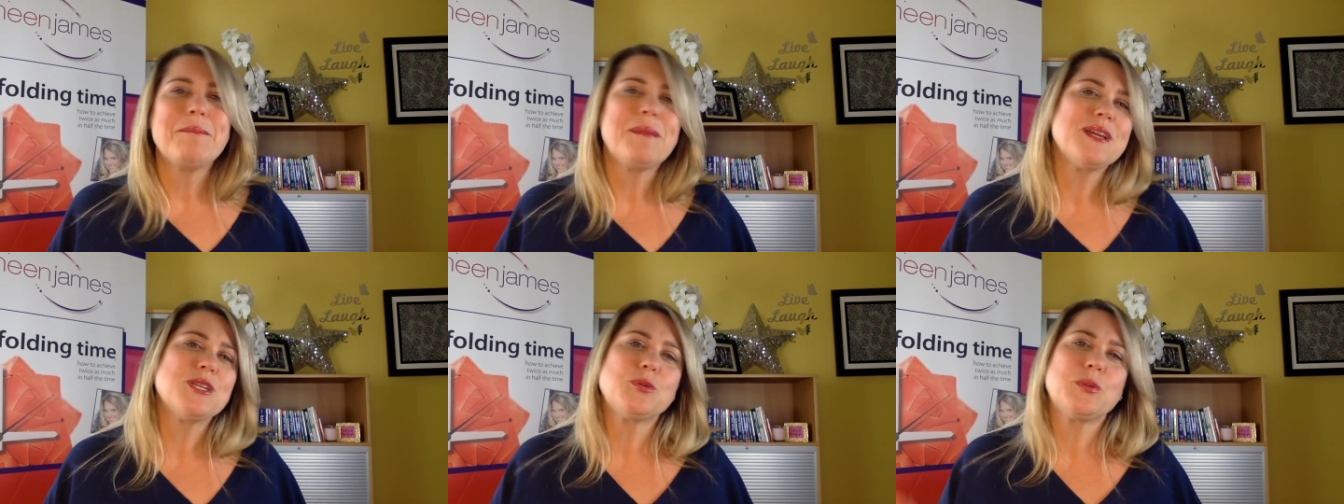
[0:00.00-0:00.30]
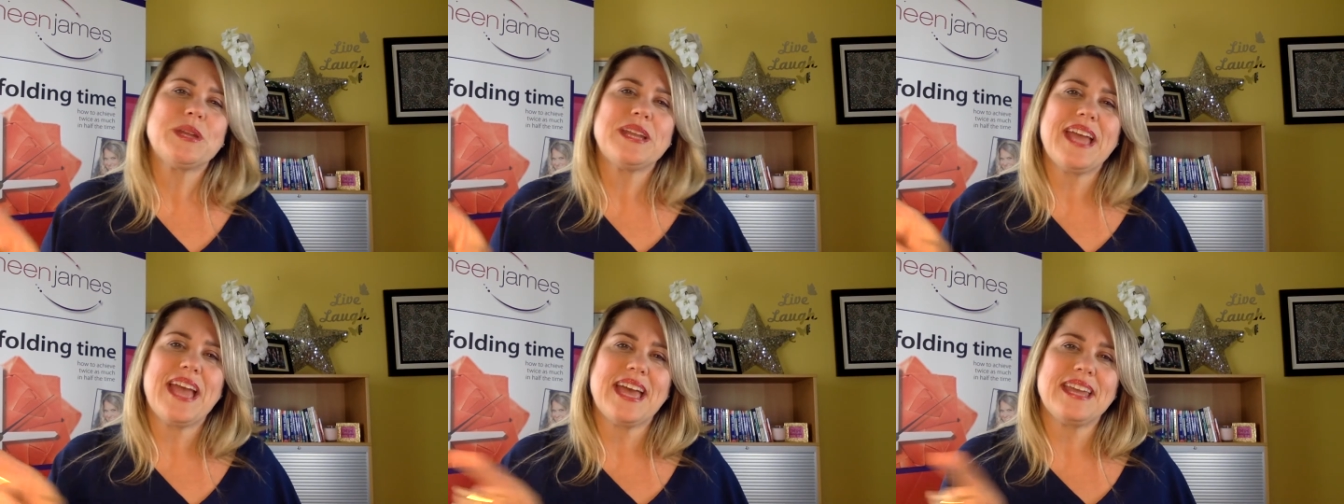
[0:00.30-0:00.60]
My
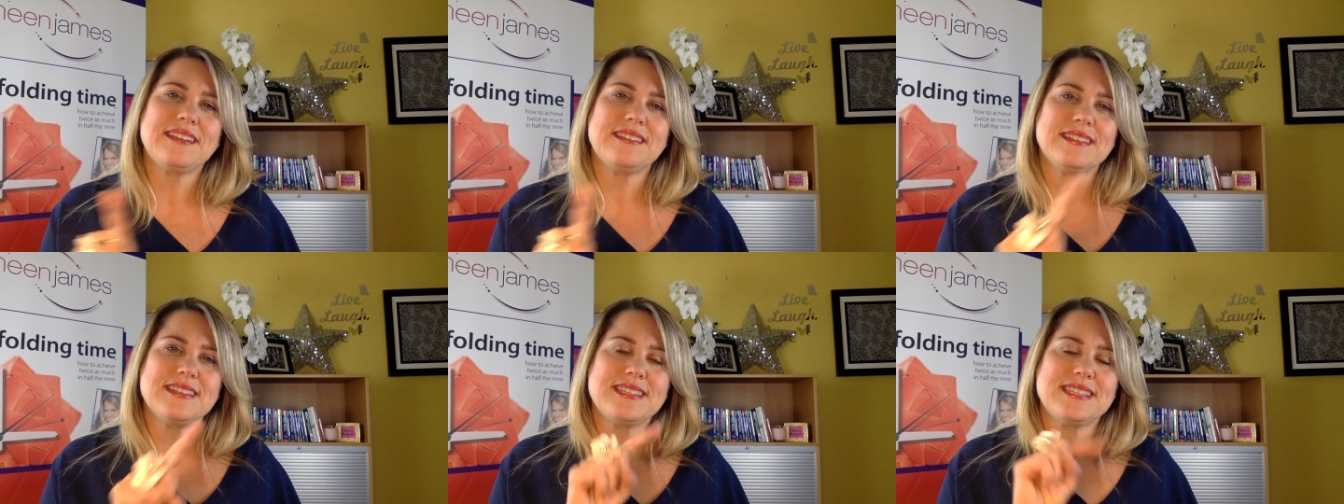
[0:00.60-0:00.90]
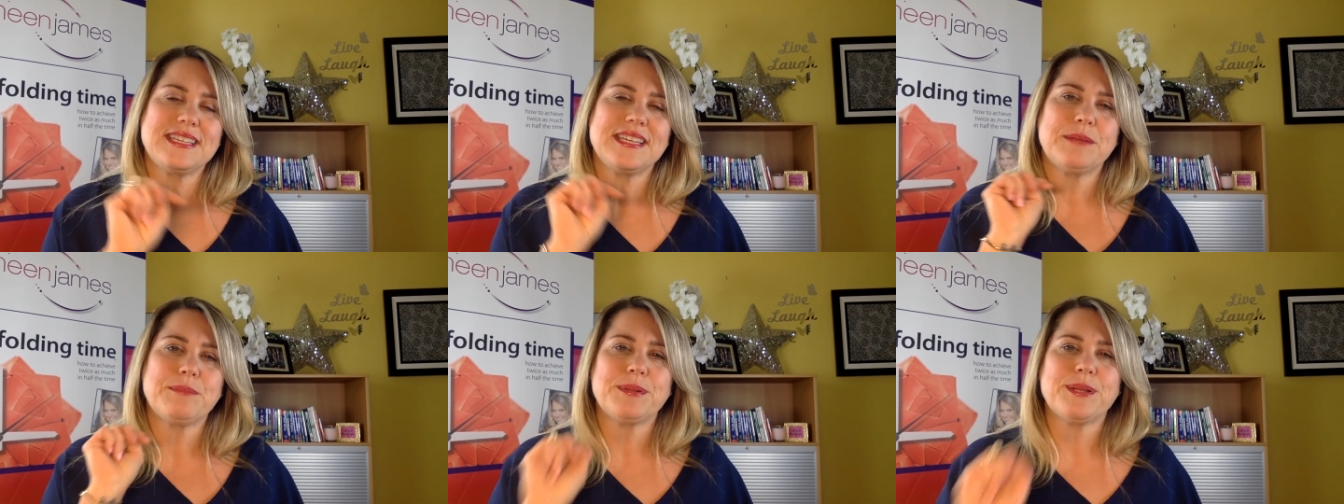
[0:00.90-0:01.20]
Twitter handle is
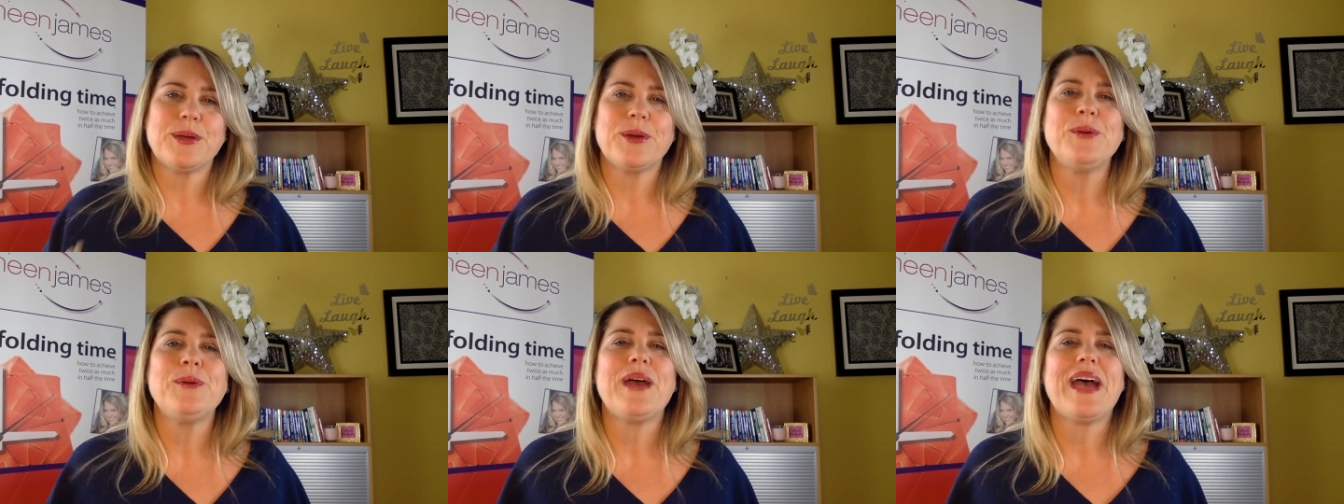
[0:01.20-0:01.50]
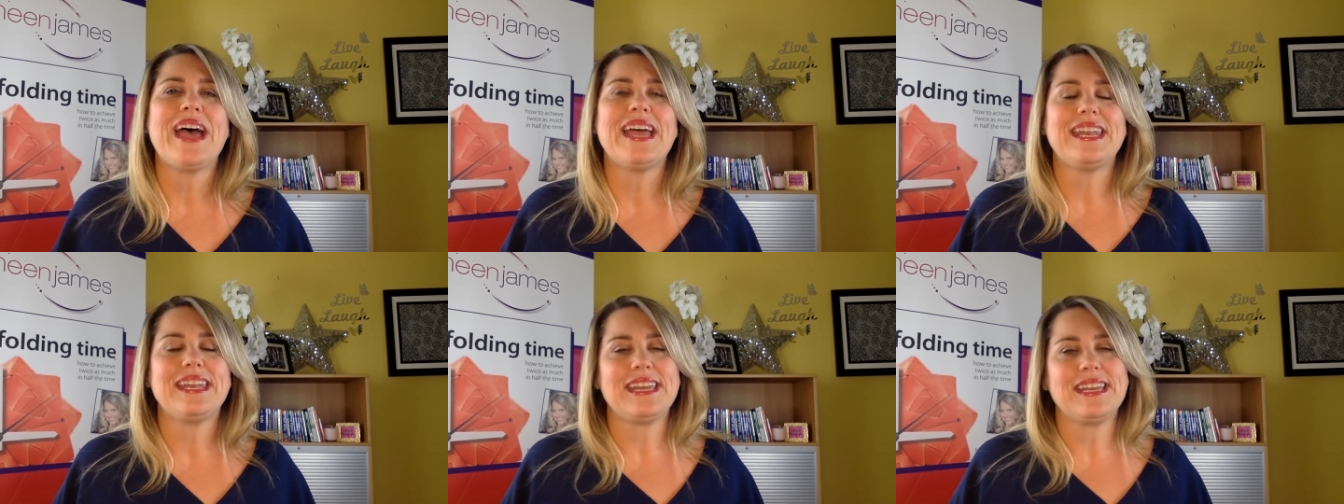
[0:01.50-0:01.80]
here below,
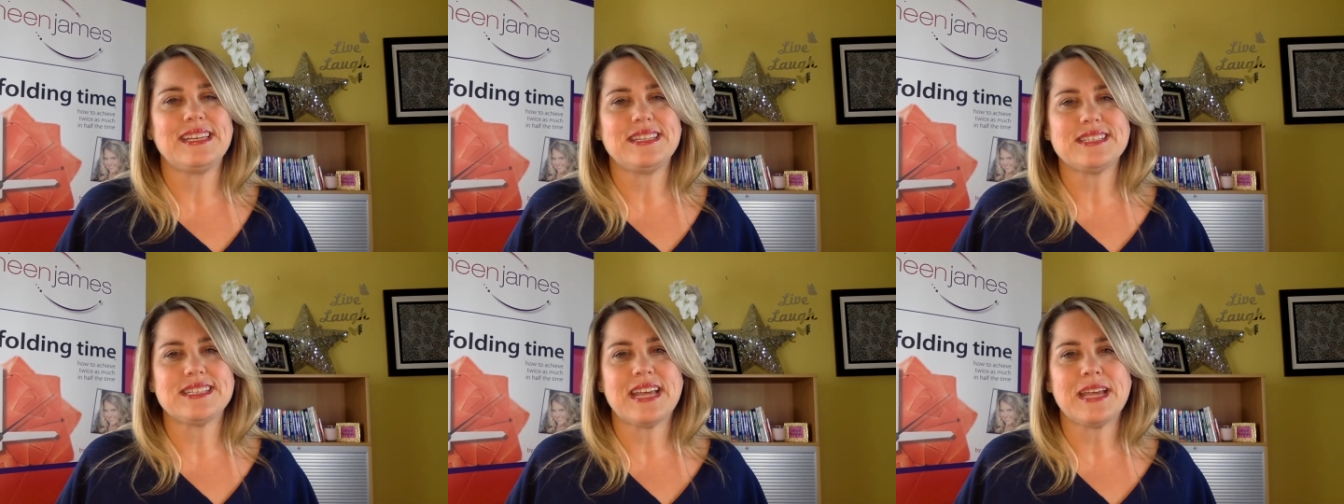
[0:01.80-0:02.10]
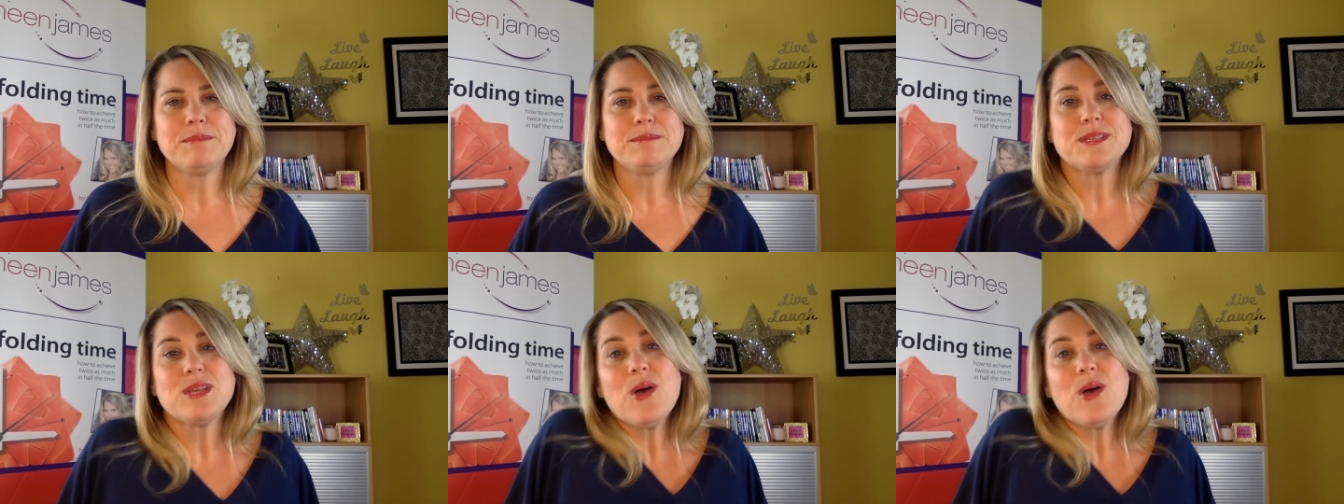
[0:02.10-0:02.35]
@Neen James,